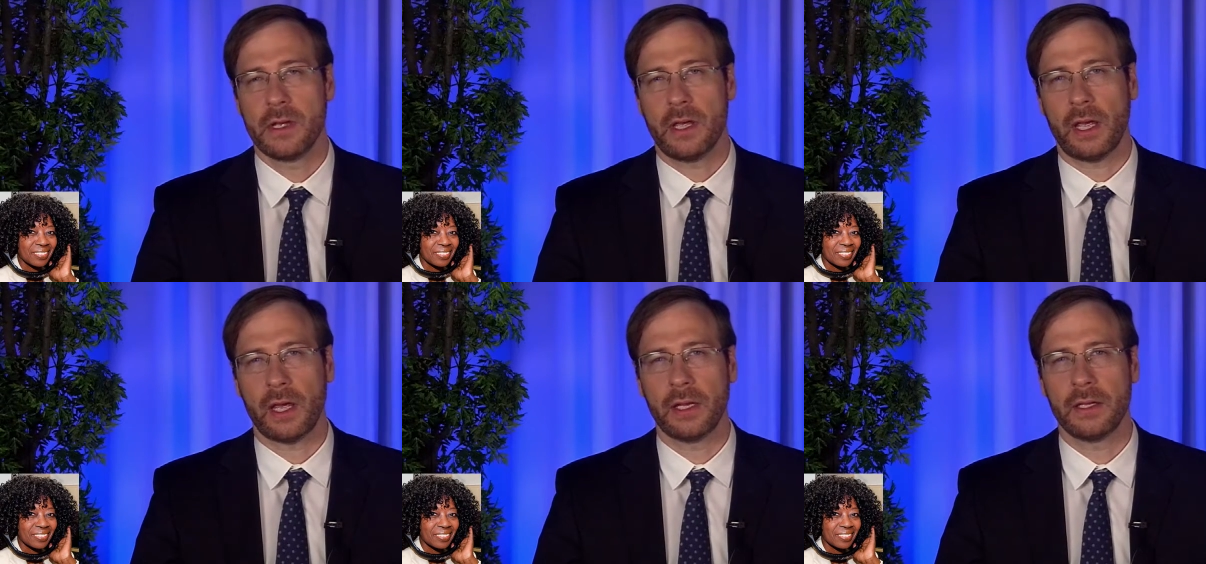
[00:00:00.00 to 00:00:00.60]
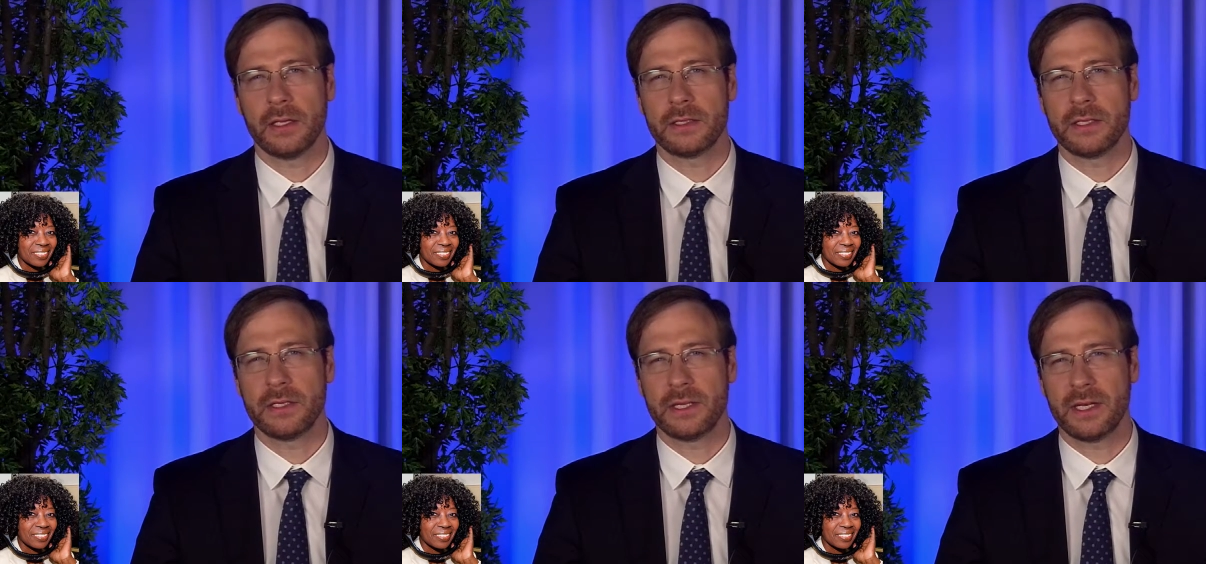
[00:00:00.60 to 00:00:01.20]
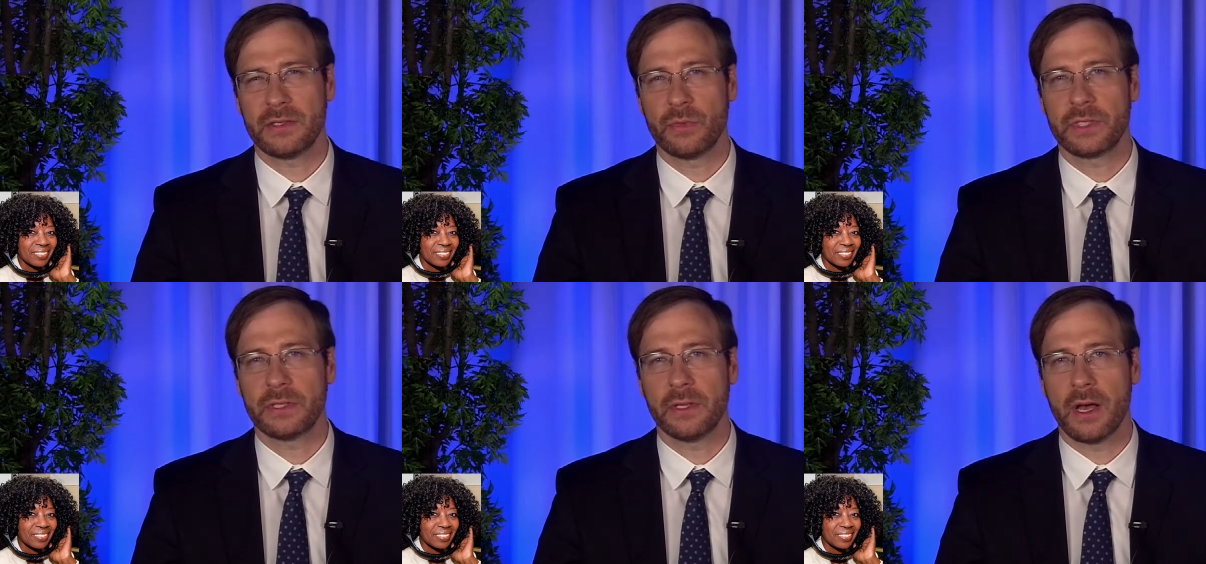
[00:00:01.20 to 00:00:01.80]
Speaker 1: And it's a disease in
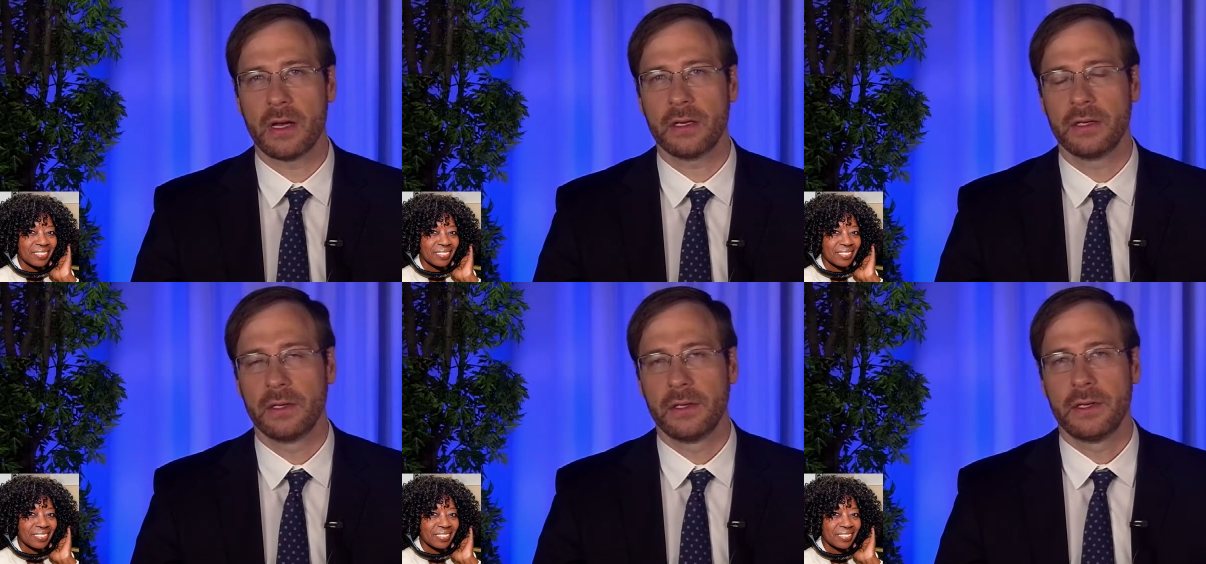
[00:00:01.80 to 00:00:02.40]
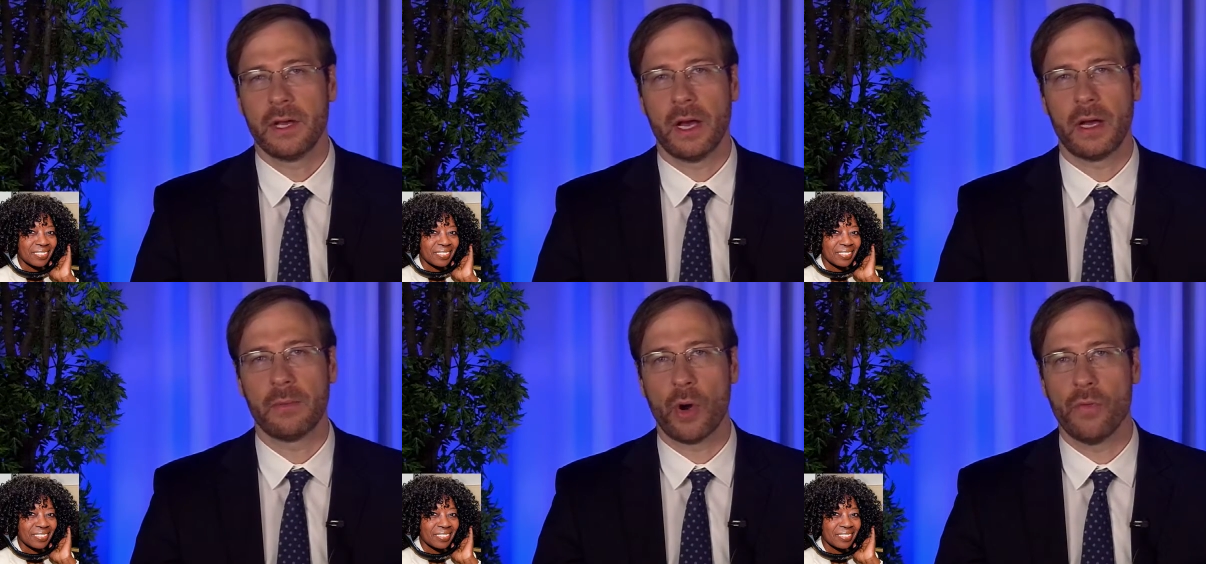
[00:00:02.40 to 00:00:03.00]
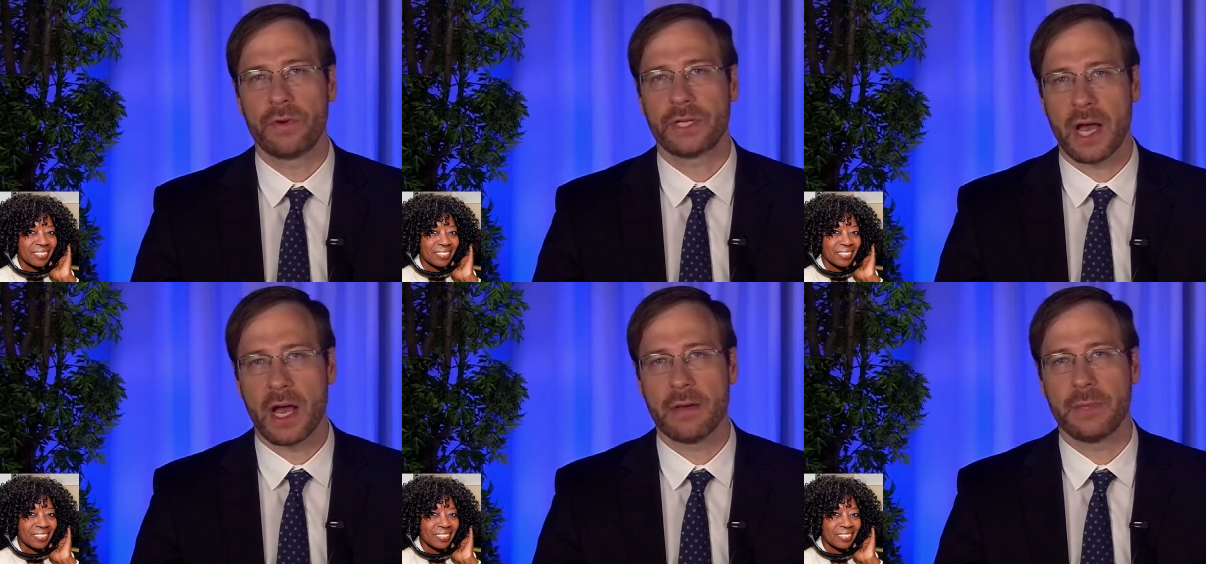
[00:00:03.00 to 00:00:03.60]
which the lung um, over
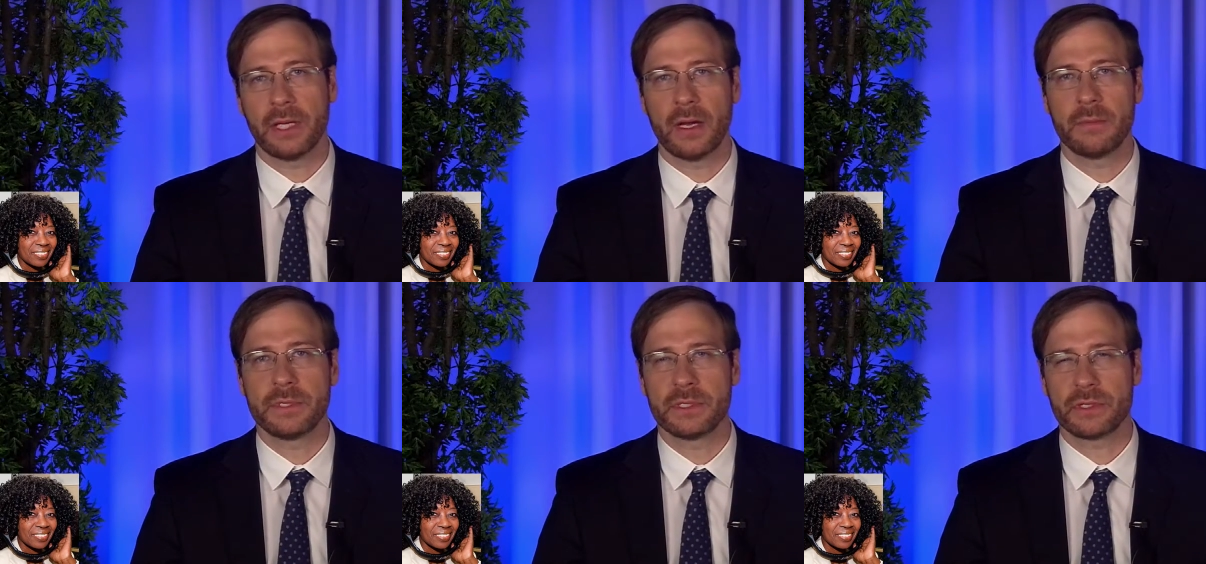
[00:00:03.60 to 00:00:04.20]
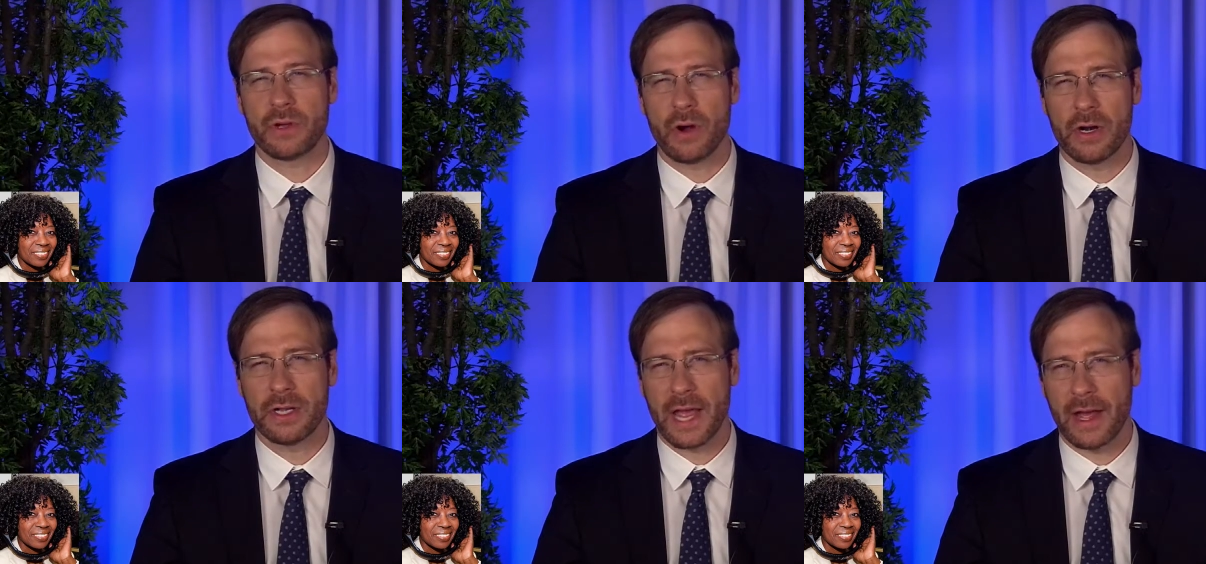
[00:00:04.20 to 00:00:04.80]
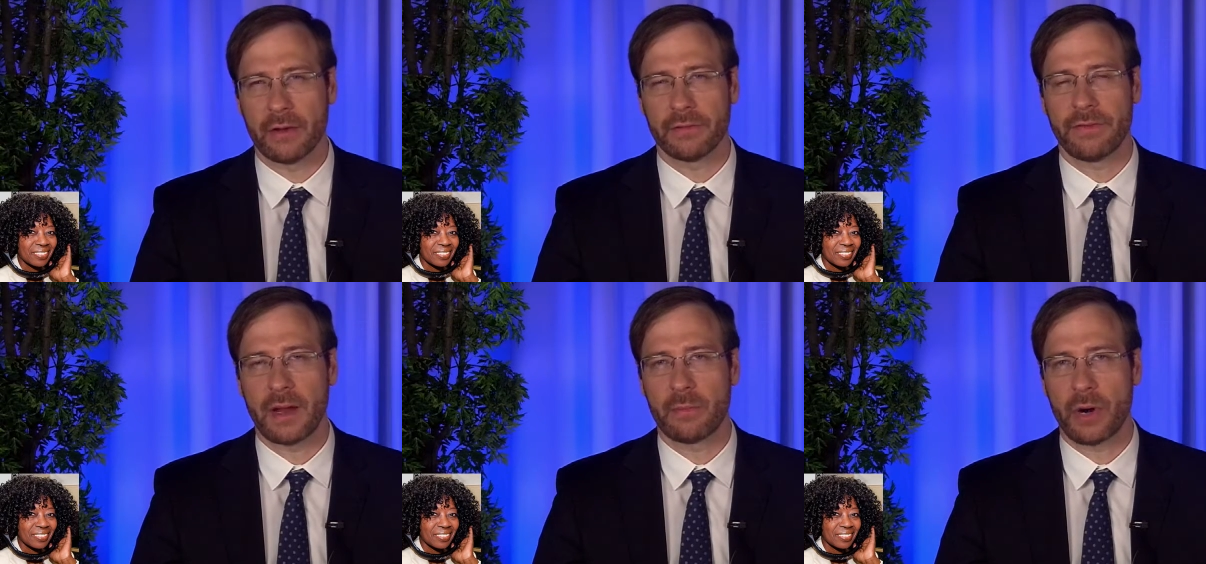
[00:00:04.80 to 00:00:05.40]
time becomes scarred down,
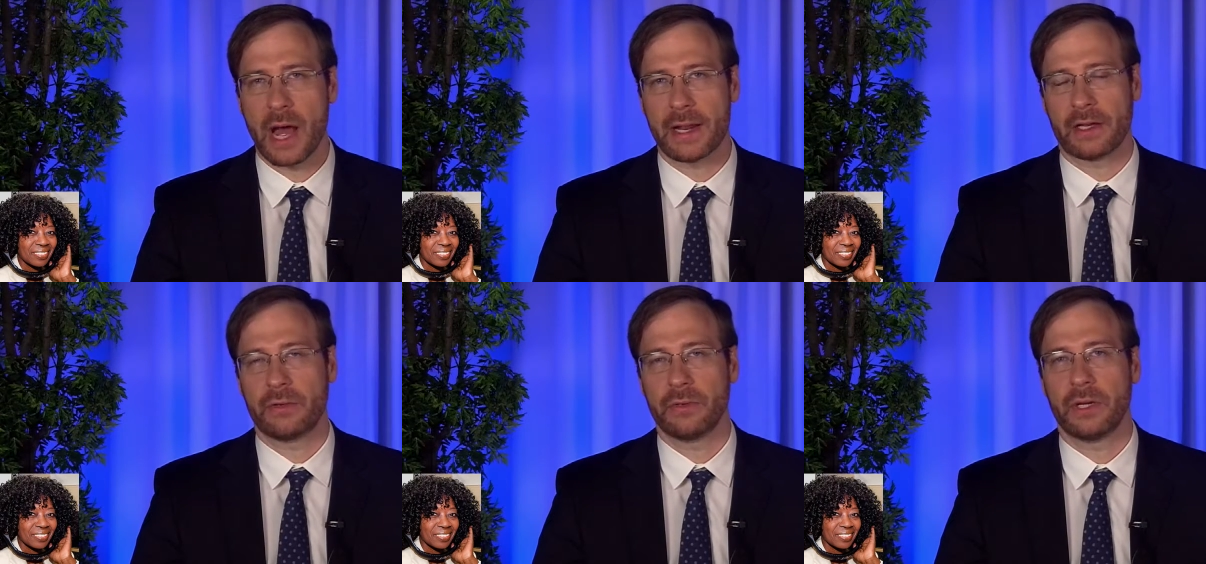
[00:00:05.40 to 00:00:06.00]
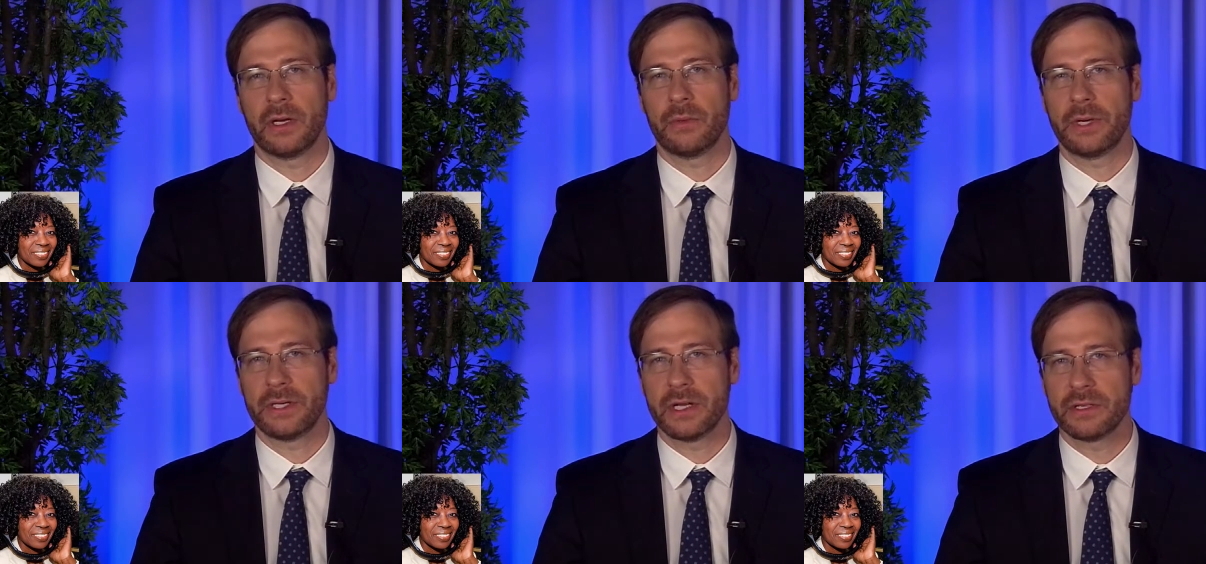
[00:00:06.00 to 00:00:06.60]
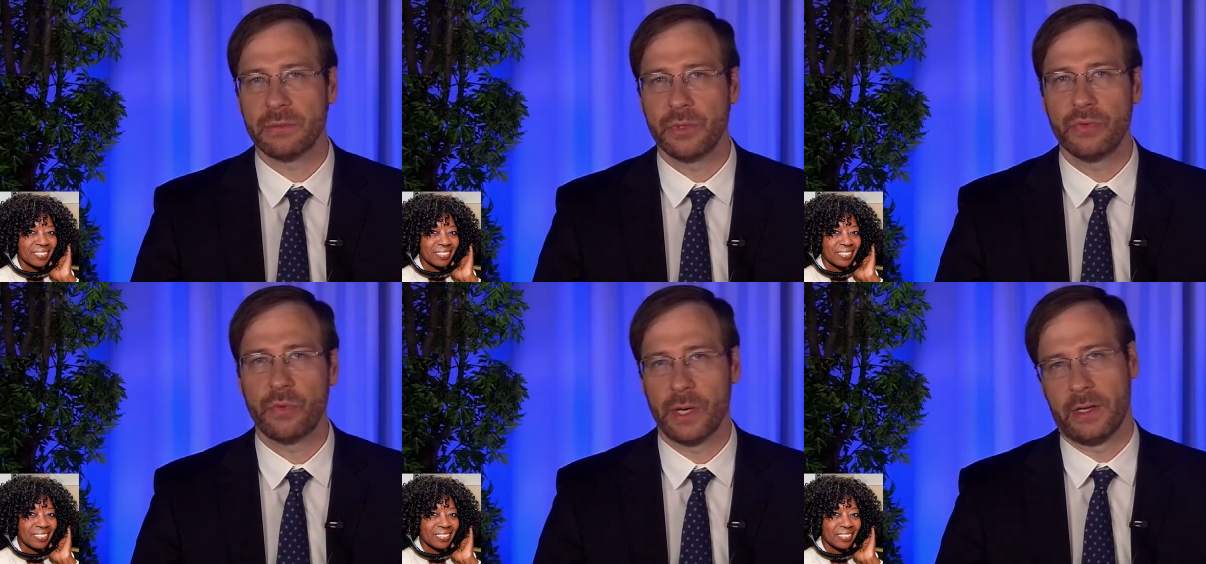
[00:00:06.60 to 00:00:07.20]
fibrotic, uh, where it doesn't
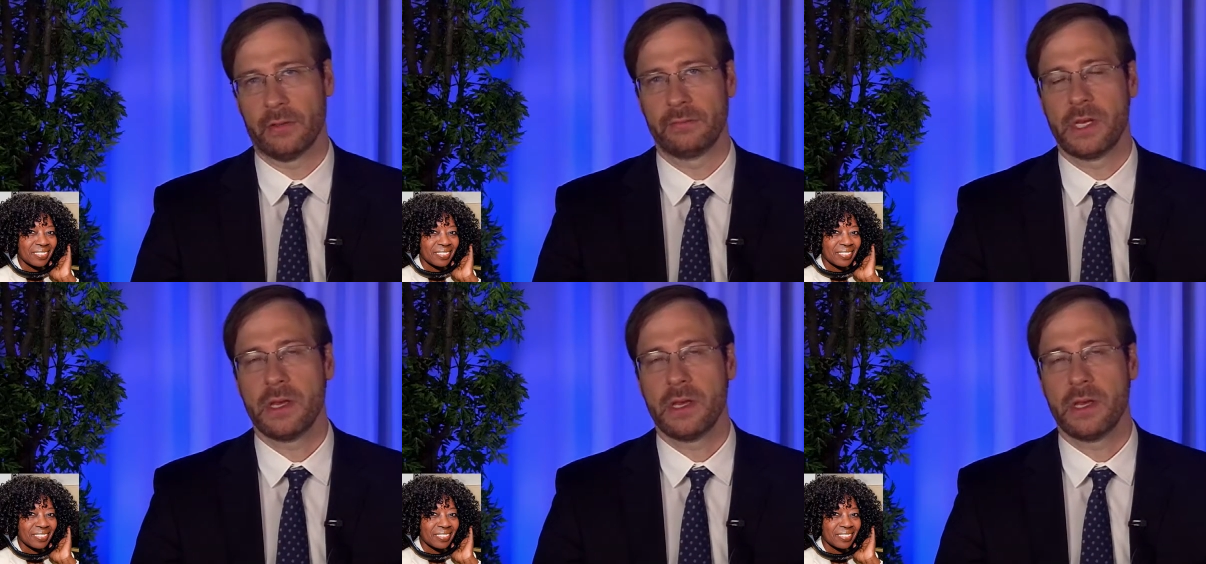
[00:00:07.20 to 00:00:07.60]
move well.